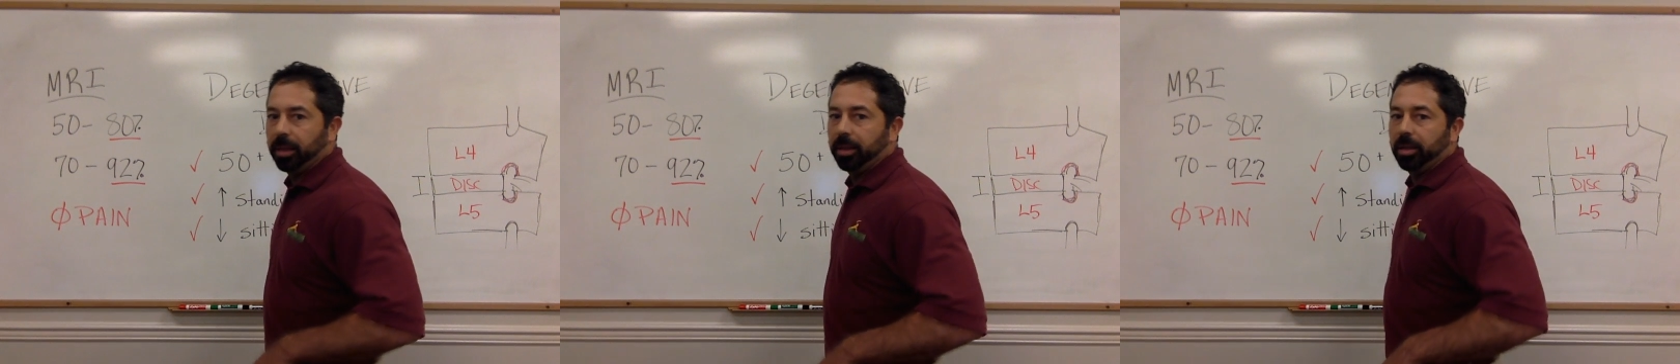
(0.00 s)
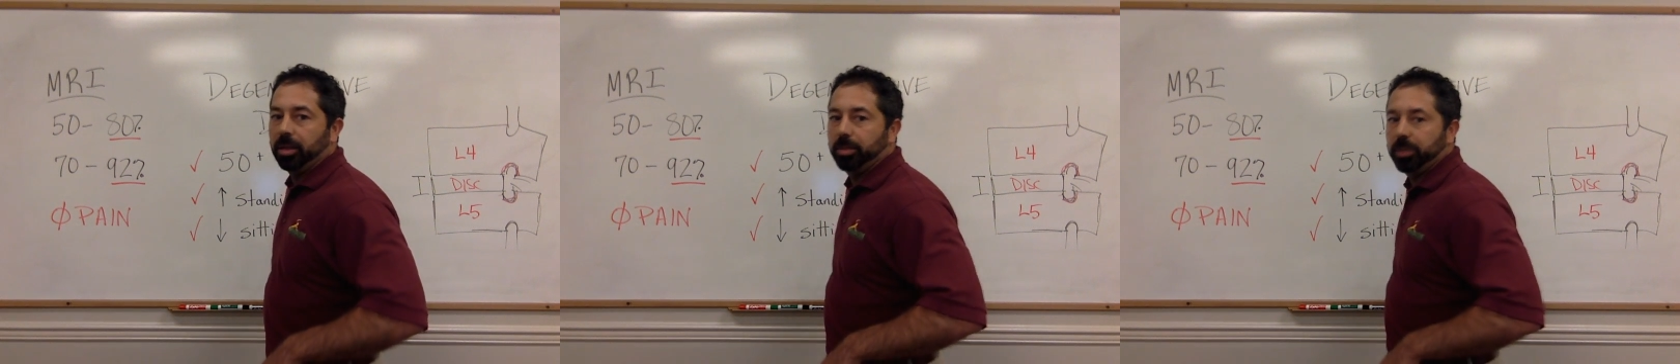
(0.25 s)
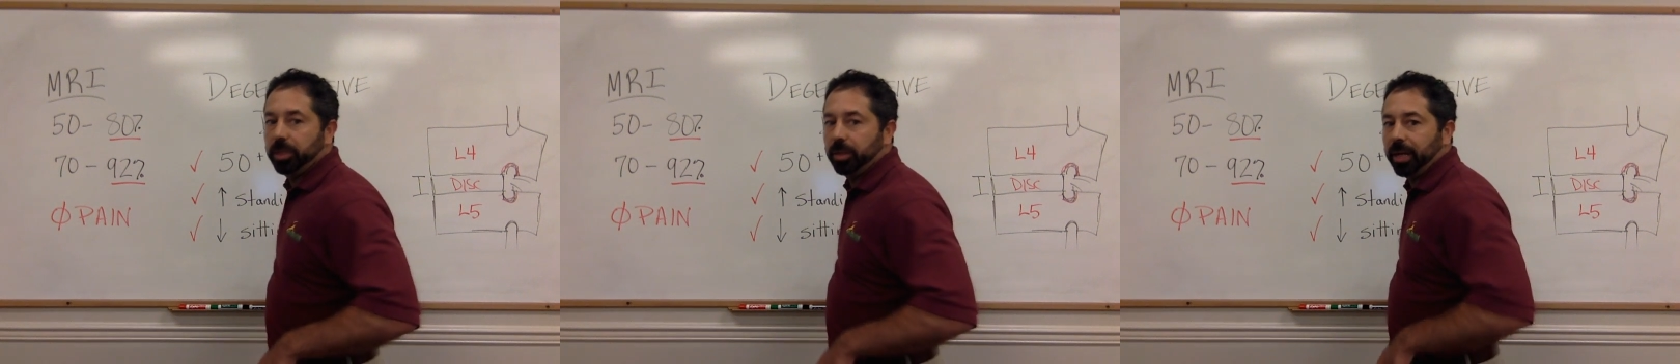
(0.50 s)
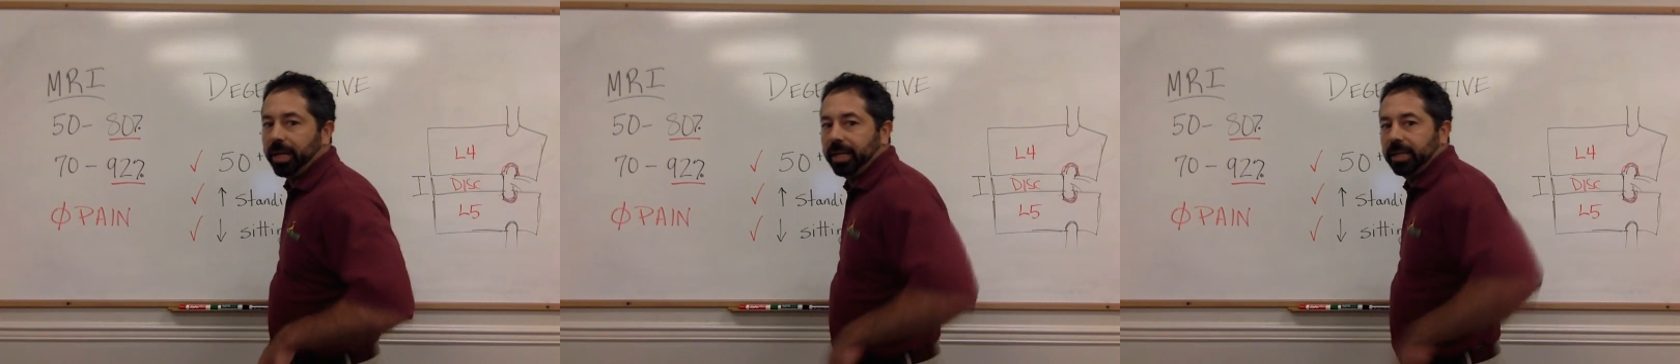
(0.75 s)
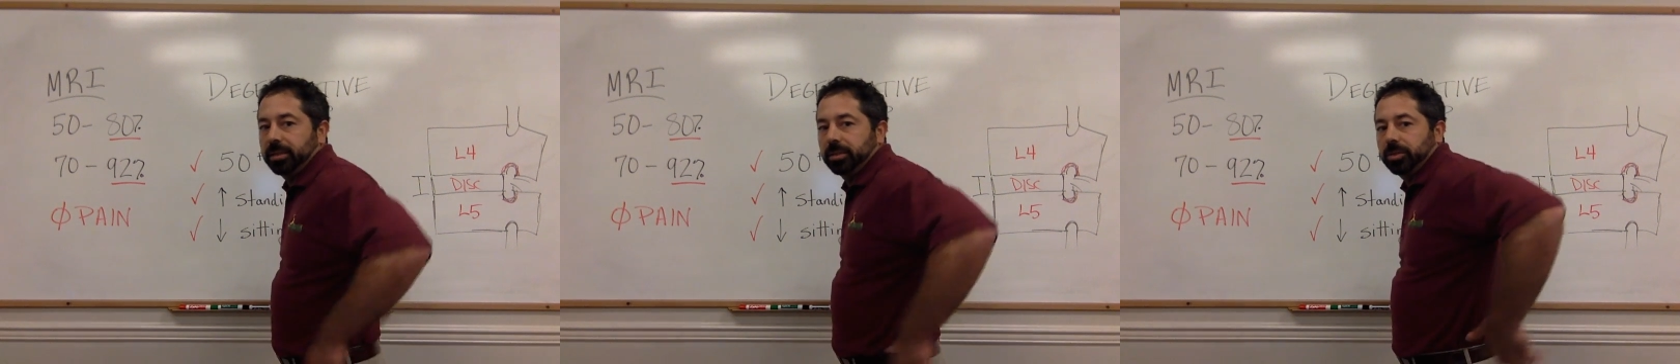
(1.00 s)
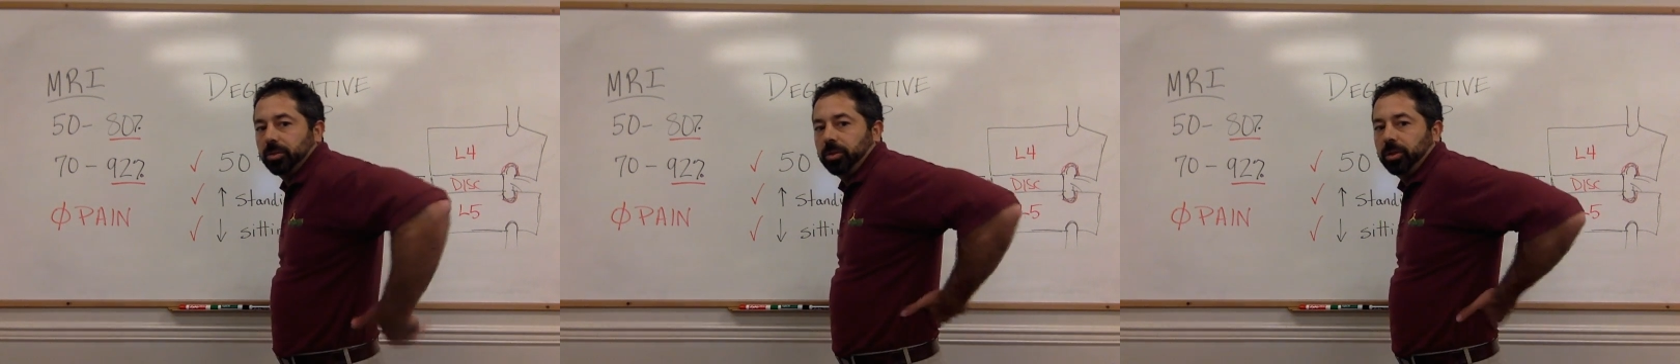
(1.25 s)
You're going to put your
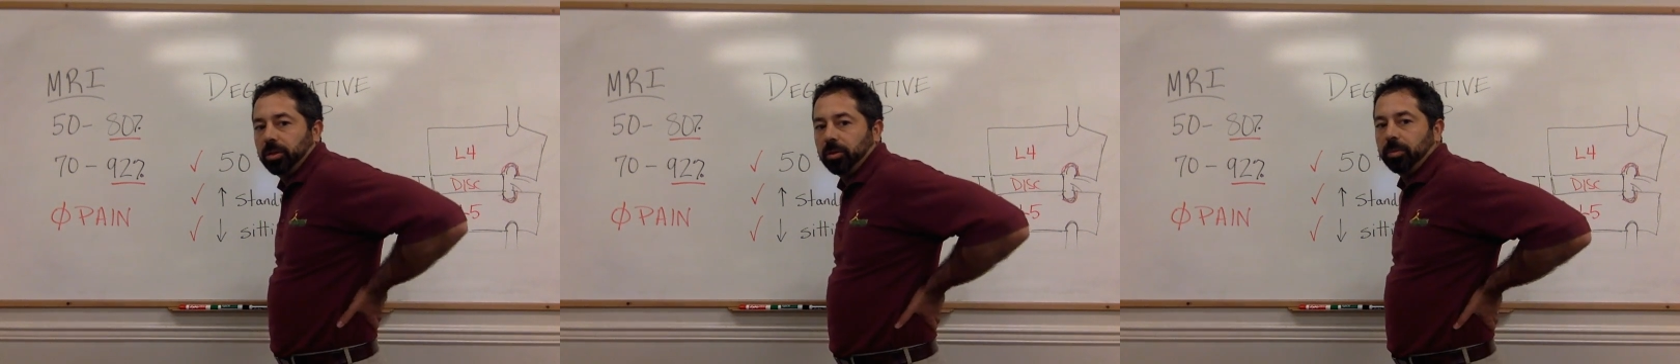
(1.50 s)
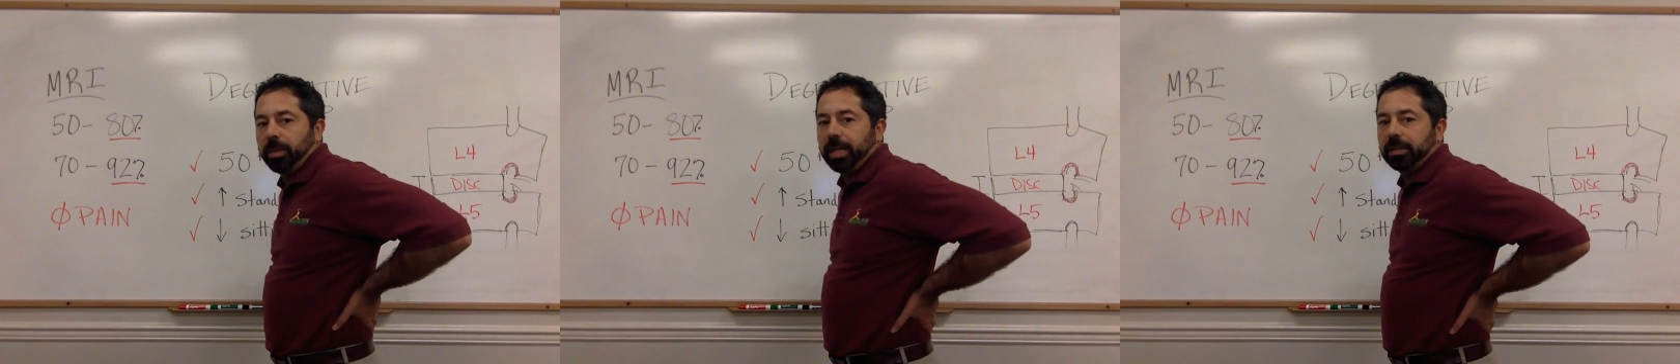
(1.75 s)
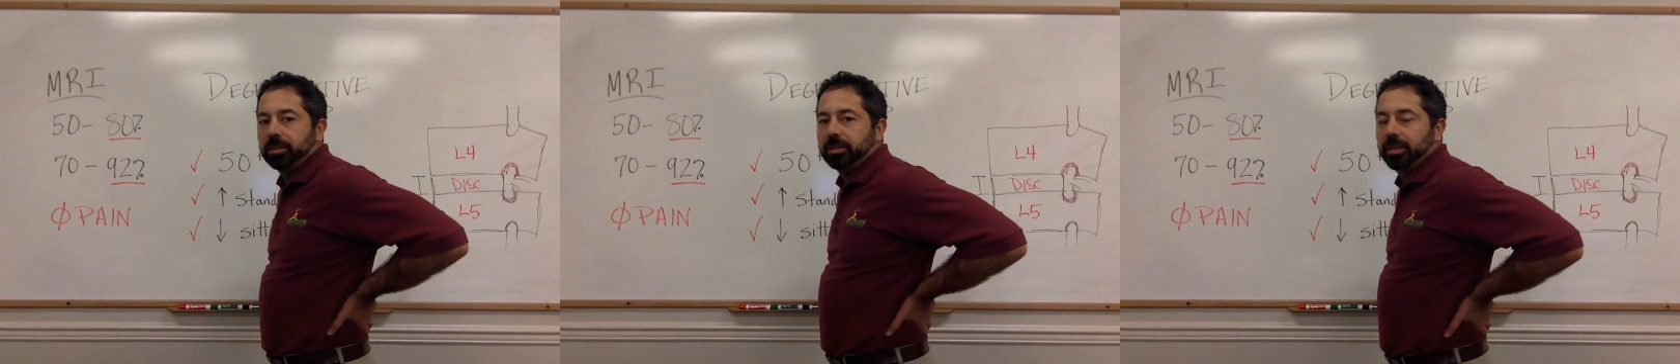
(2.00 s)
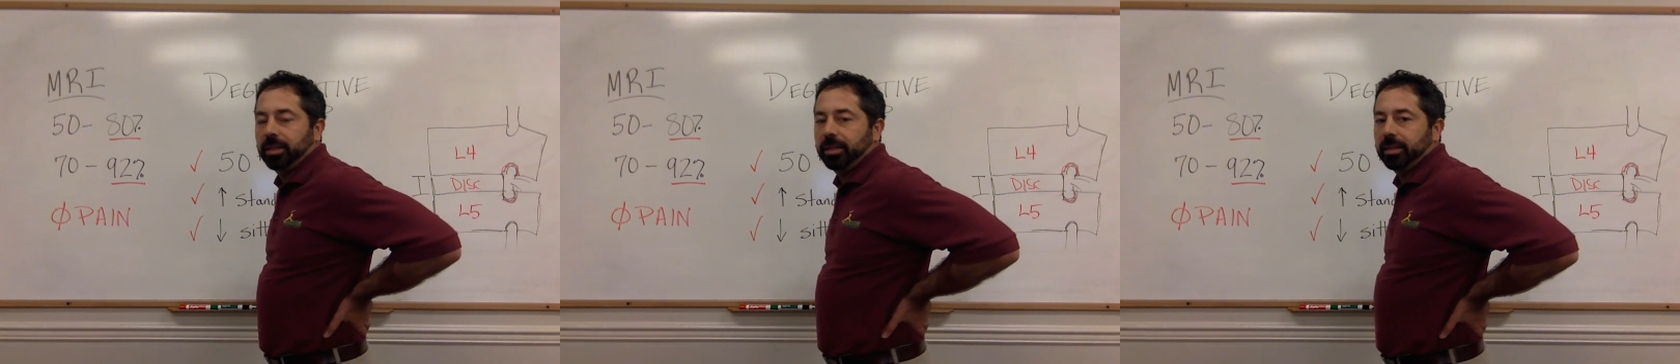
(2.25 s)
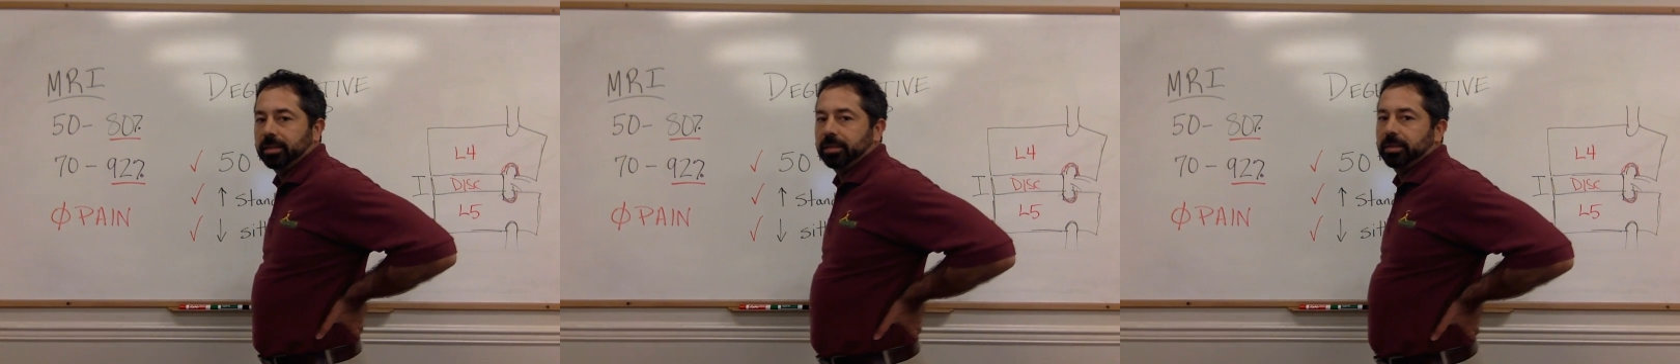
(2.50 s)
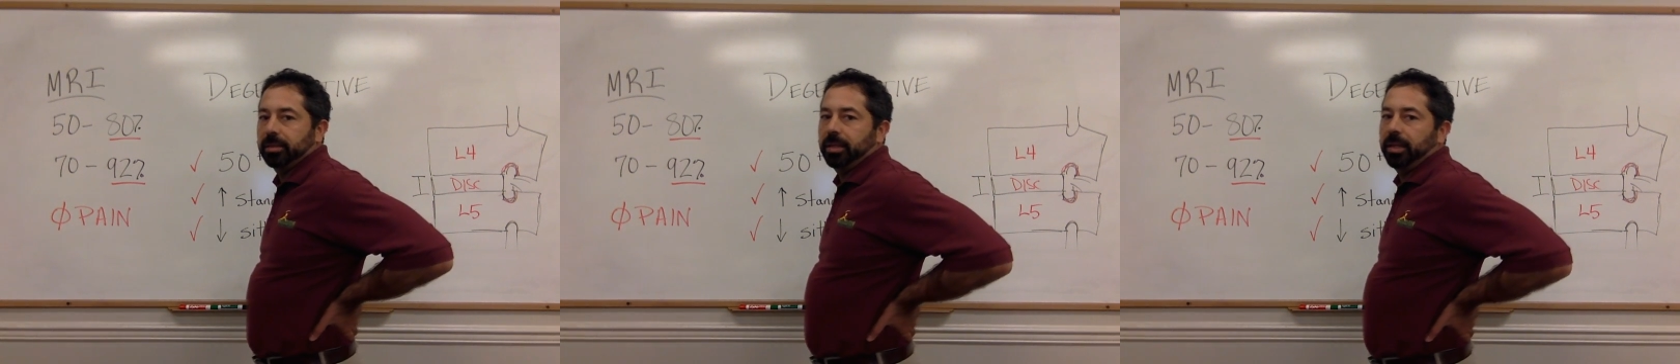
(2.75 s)
hands on your lower back just like this,